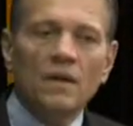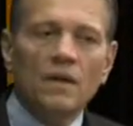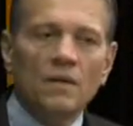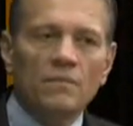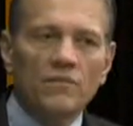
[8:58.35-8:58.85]

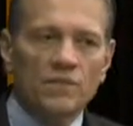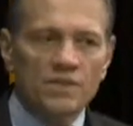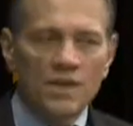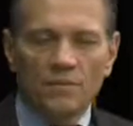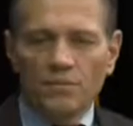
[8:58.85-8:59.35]
For
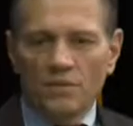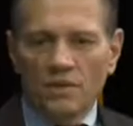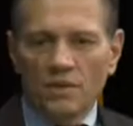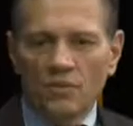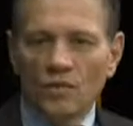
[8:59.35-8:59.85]

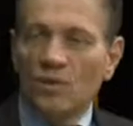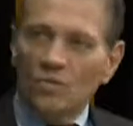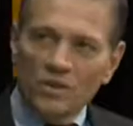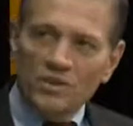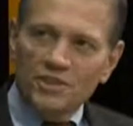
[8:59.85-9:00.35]
example, we don't
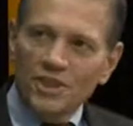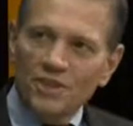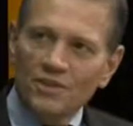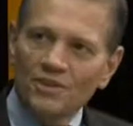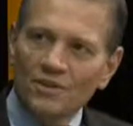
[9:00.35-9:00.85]
run a
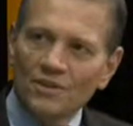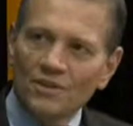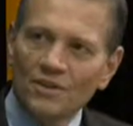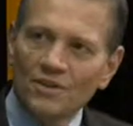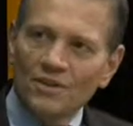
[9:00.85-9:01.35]
jail
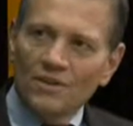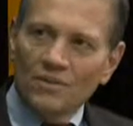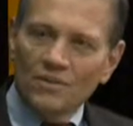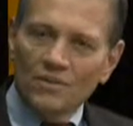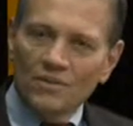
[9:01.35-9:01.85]

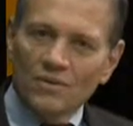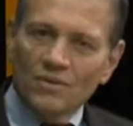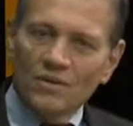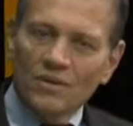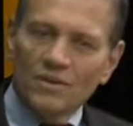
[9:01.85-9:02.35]
or
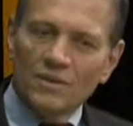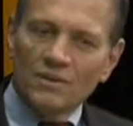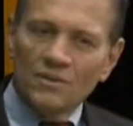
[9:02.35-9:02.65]
a